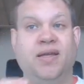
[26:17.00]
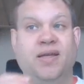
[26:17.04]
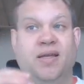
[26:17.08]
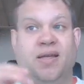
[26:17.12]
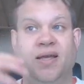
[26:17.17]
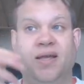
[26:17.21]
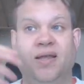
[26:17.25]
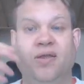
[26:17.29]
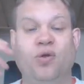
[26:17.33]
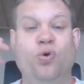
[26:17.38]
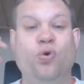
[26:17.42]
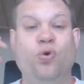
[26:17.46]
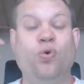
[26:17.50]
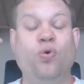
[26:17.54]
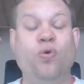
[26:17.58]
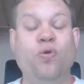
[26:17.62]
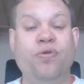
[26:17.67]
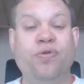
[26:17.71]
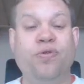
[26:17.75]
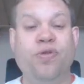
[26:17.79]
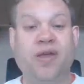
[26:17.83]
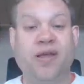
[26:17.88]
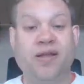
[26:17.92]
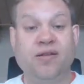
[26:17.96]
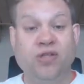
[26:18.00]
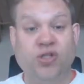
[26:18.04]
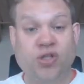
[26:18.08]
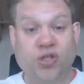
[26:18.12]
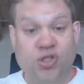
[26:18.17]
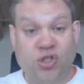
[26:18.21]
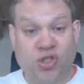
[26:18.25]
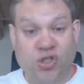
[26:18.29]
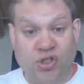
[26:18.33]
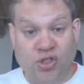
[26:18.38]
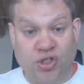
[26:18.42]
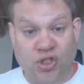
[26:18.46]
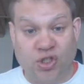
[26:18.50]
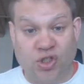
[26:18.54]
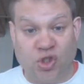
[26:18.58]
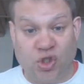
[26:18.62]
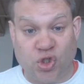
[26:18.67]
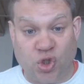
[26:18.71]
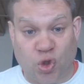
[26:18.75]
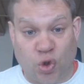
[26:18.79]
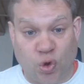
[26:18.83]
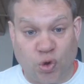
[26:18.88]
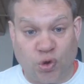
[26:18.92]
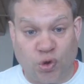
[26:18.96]
And the whole thing just
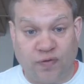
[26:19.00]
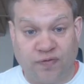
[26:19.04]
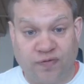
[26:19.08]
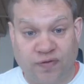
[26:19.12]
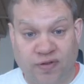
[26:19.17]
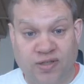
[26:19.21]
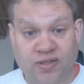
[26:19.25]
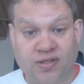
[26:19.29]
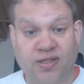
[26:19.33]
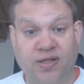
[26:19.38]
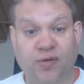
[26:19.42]
dissolved.